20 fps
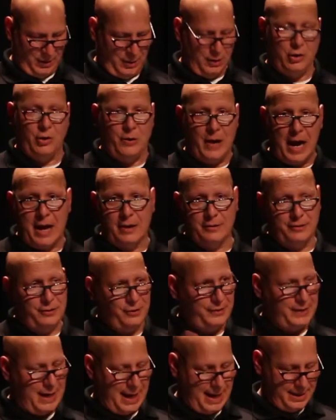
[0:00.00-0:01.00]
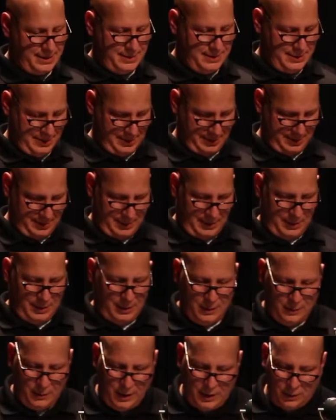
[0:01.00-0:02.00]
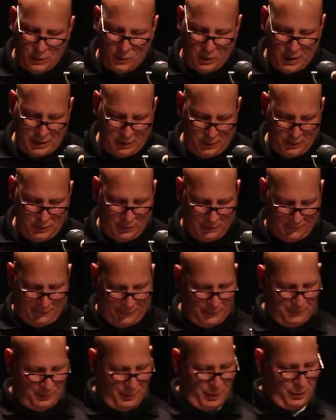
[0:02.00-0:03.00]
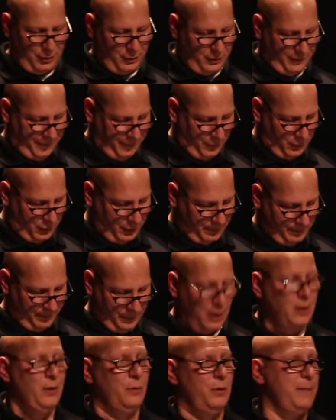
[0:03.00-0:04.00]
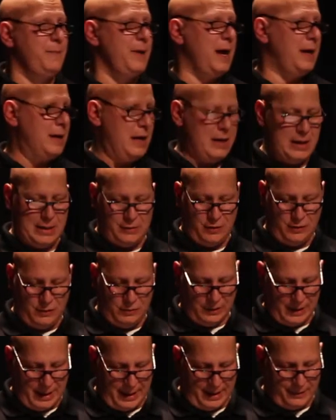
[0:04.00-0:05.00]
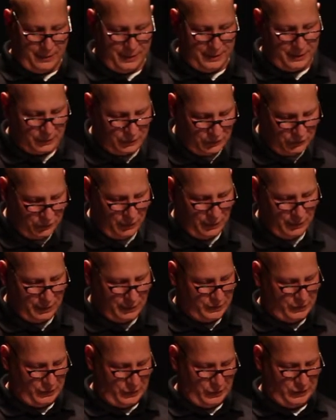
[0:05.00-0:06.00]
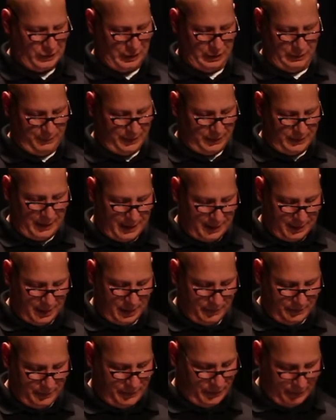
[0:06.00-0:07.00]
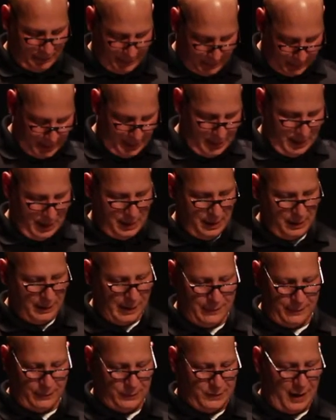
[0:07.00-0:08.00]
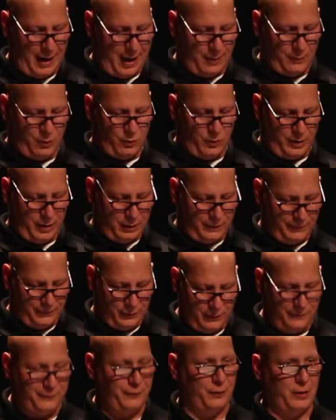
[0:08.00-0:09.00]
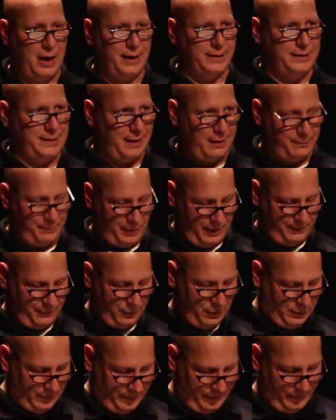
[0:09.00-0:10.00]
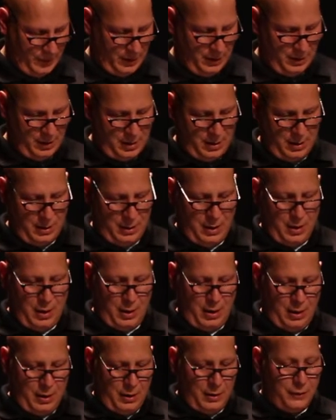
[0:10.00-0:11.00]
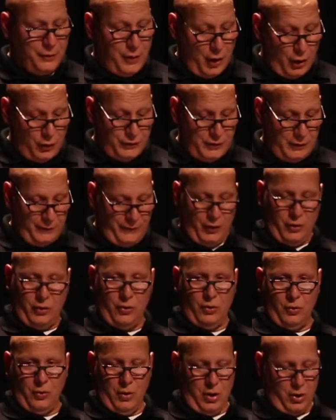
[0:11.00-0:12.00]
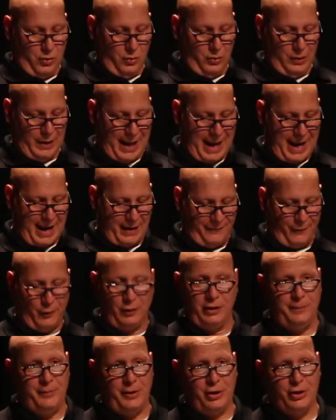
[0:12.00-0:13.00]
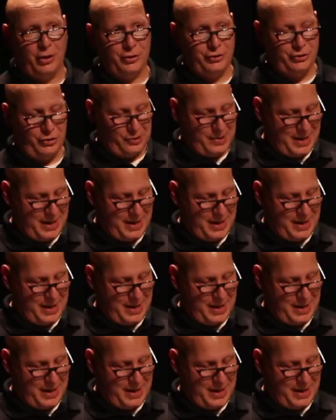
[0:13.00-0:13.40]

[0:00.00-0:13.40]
you're out, you're done. We don't want you in a football uniform. We may need you later as a student assistant, but that comes at another time when we interview for high-tech people. Those of you who laugh only because your